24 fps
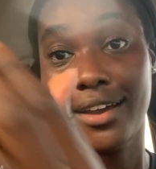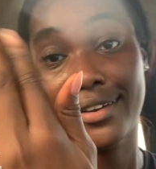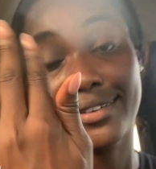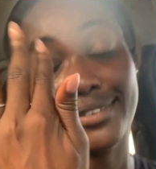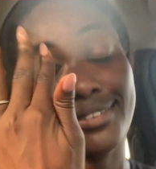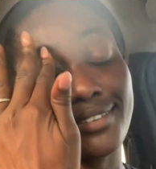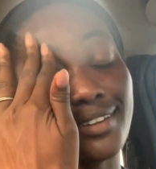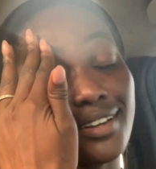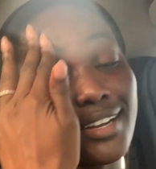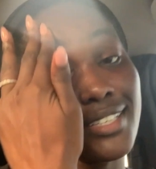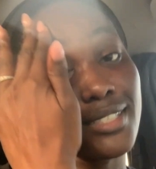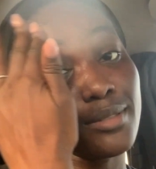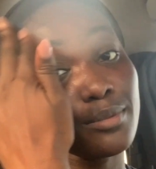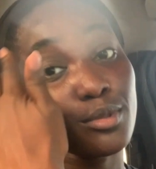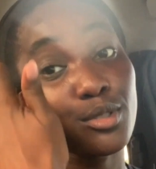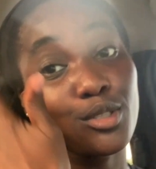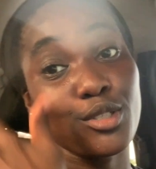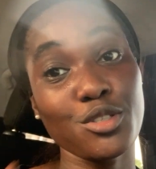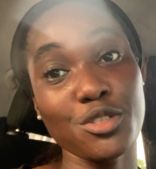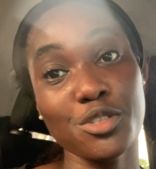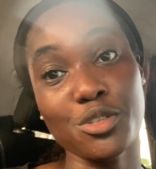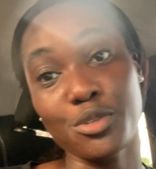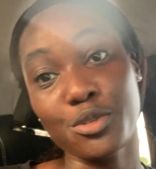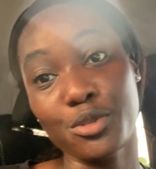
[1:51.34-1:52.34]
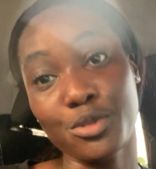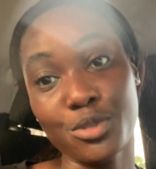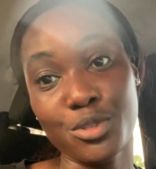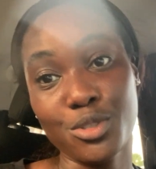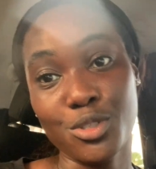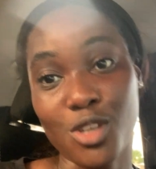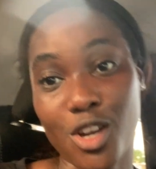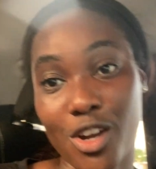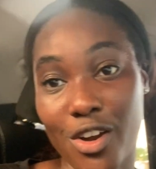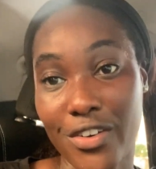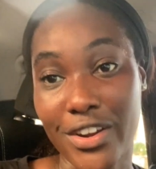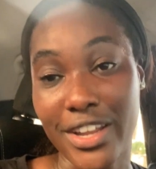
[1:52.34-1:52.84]
Guys, I'm so
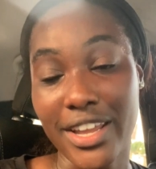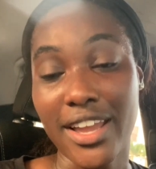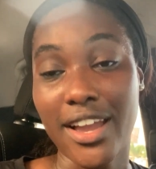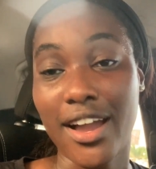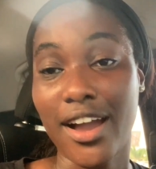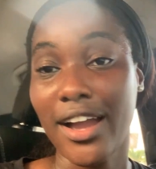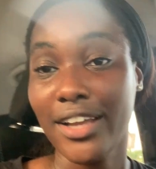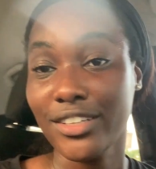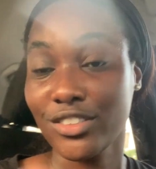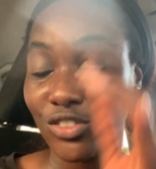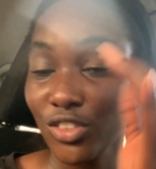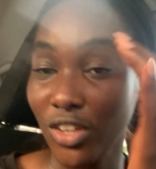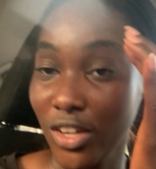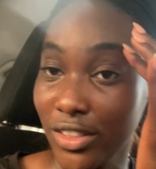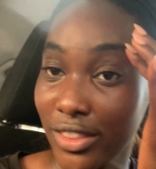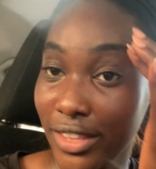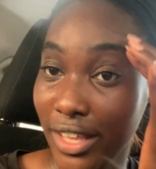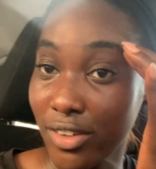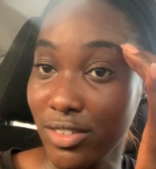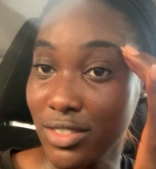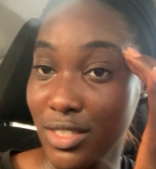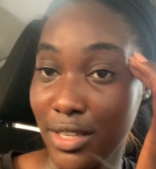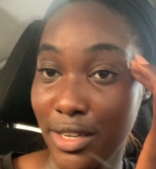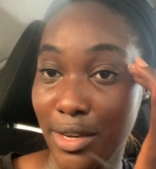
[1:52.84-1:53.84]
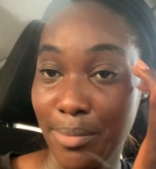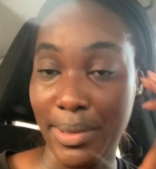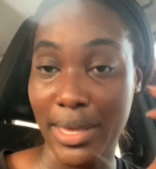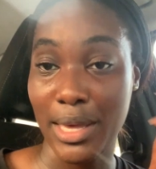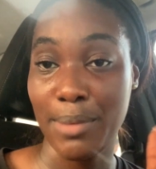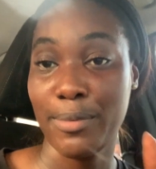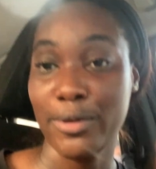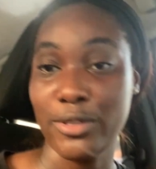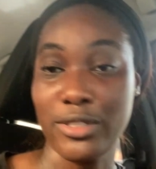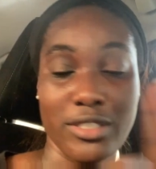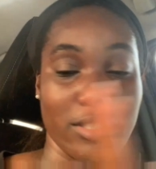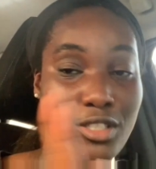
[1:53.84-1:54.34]
sorry. I thought that I was gonna be
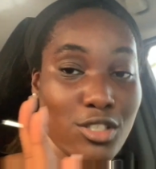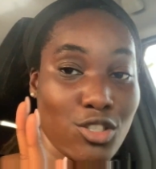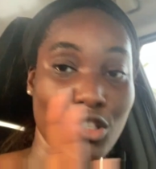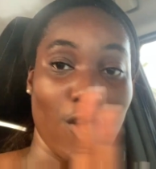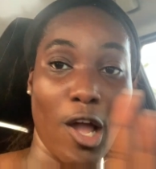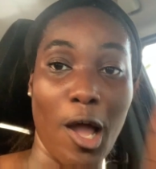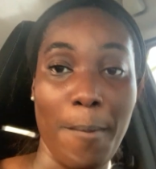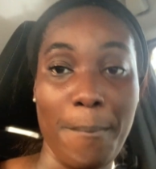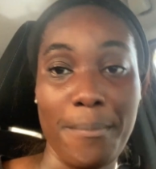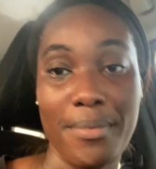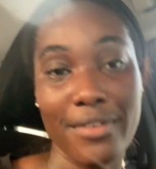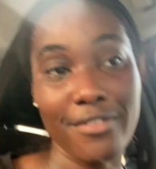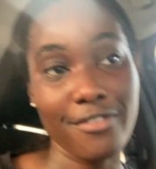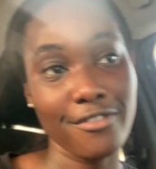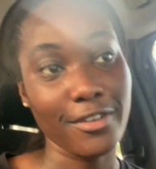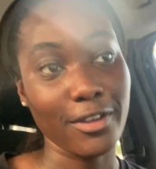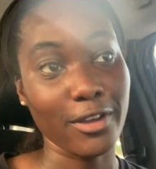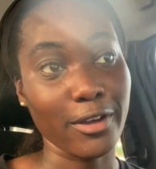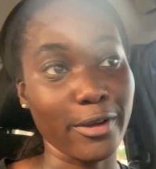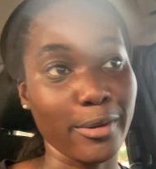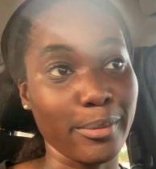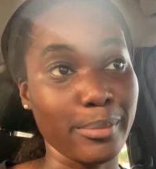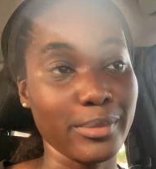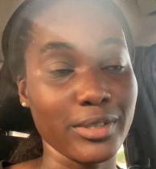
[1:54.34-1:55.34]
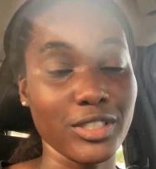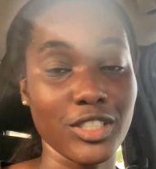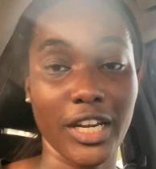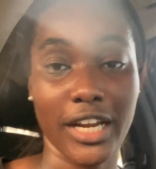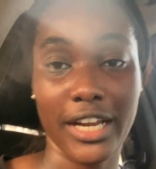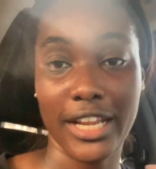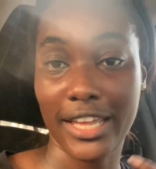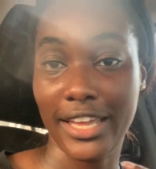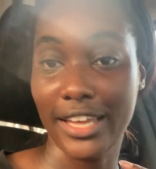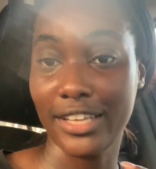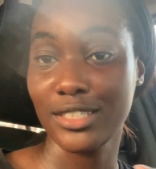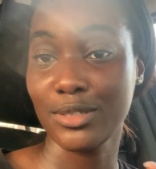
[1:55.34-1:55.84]
able to stop film, try
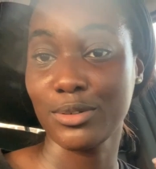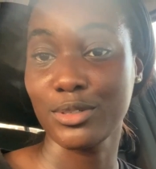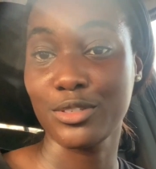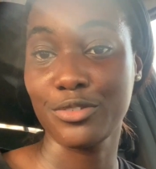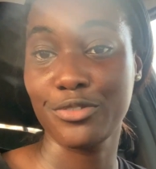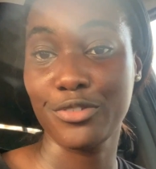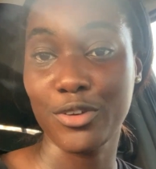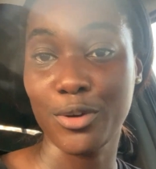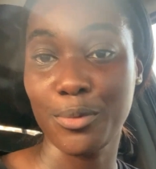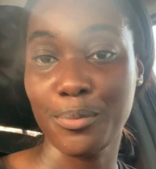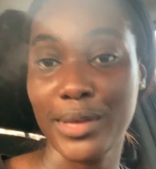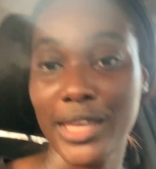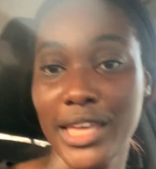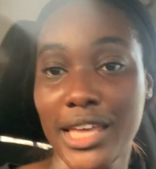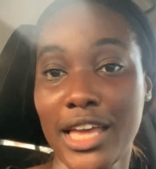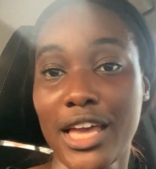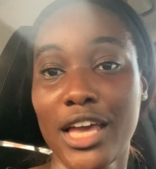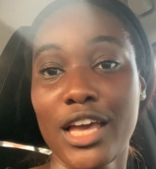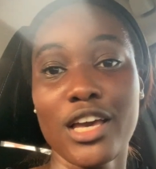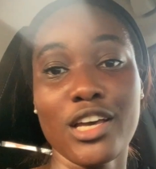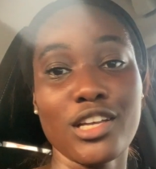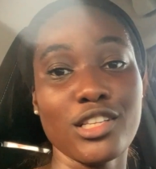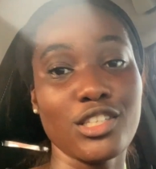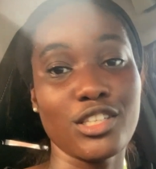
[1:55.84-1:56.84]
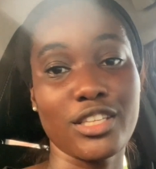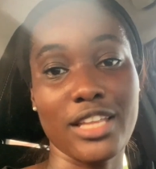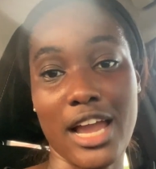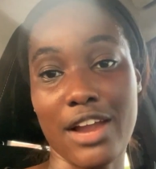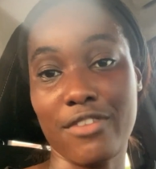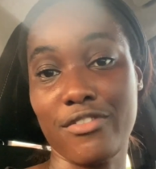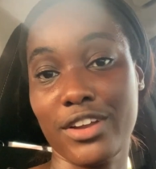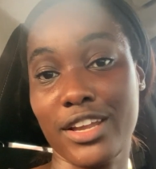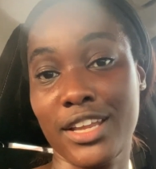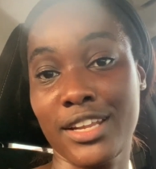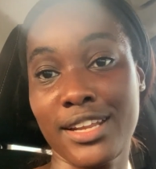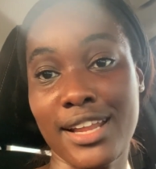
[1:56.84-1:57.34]
to get someone to film me do the
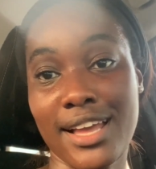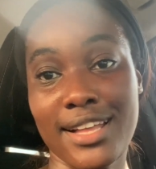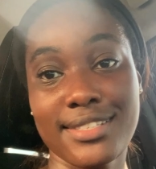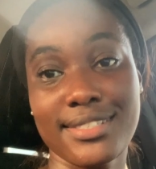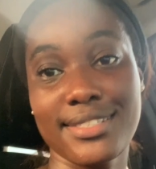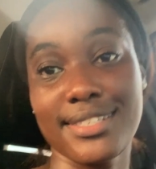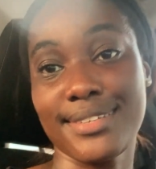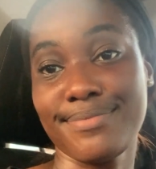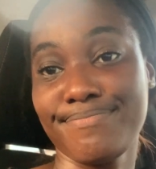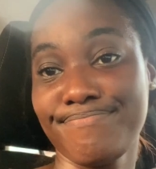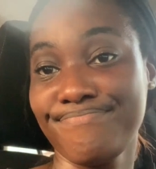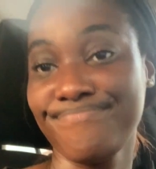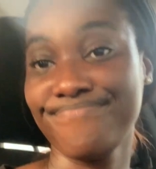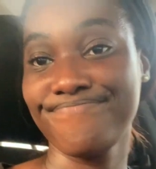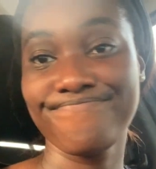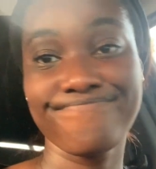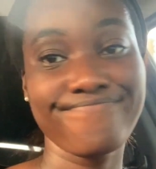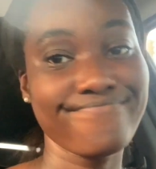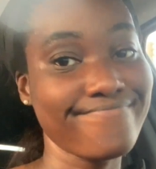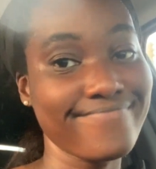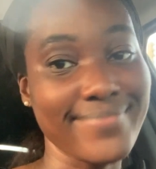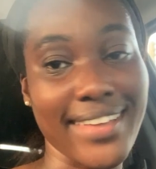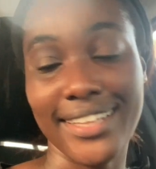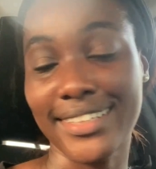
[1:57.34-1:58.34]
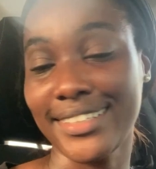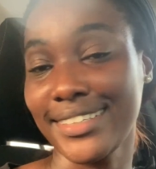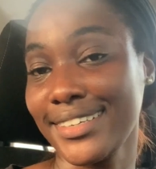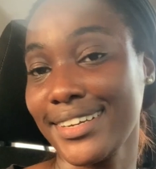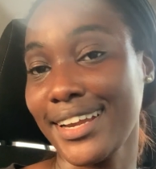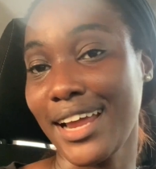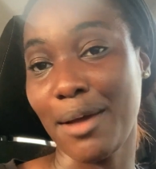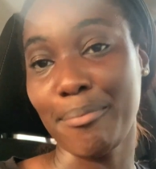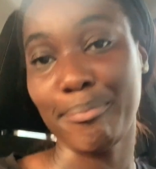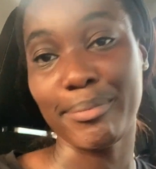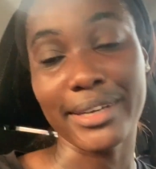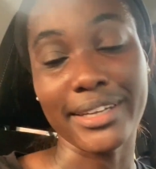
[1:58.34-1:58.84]
African dancing. That didn't
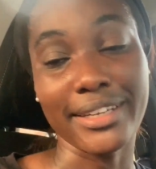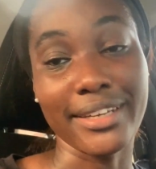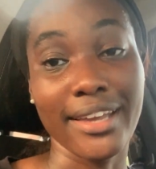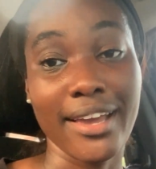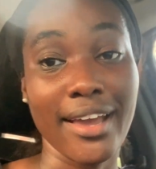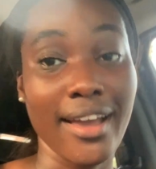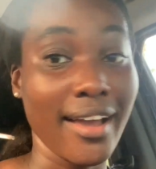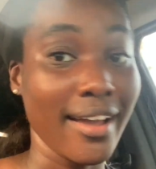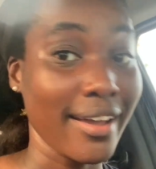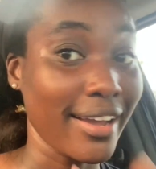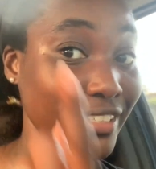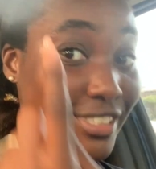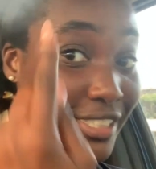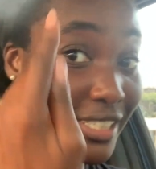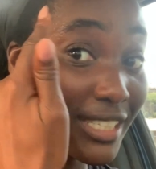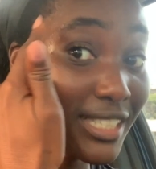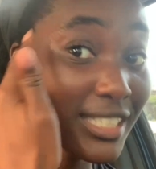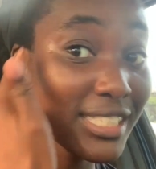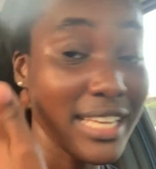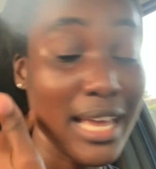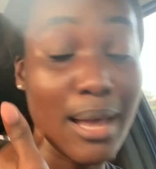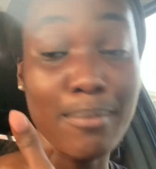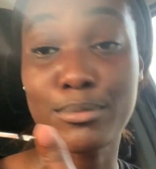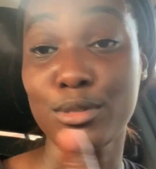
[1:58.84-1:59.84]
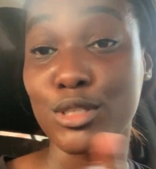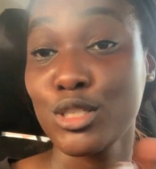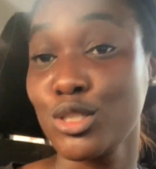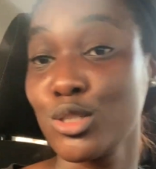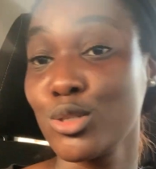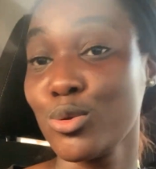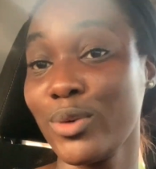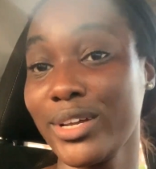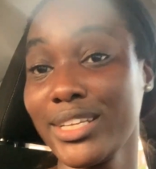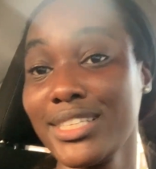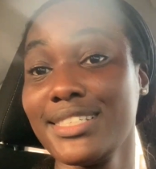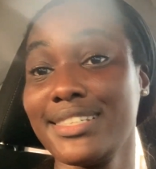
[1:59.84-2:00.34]
happen. As you can see, I'm
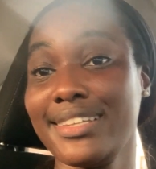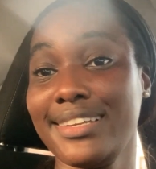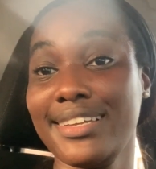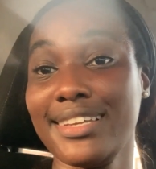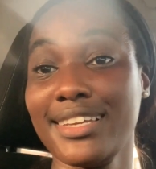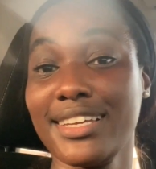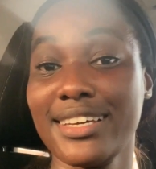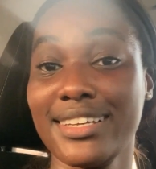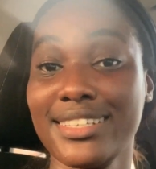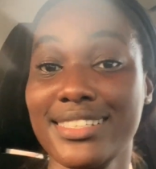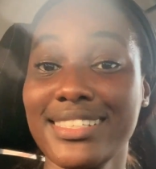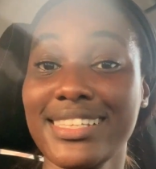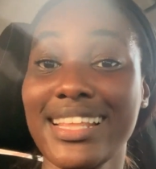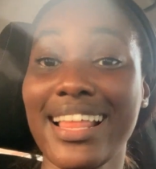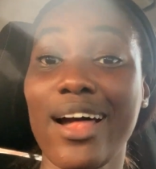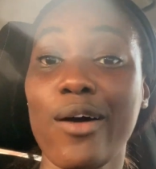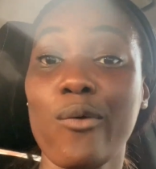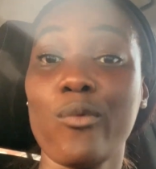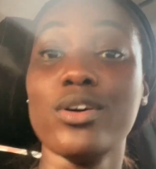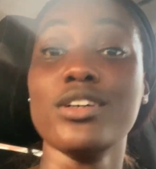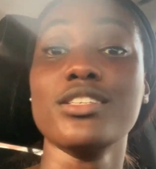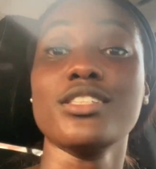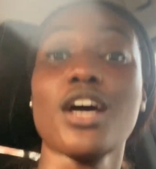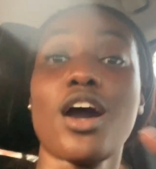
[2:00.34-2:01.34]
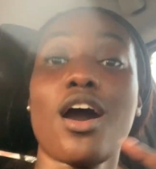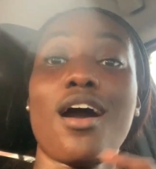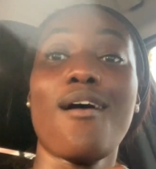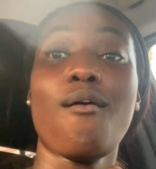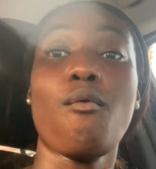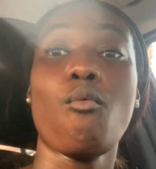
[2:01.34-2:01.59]
sweating because that was a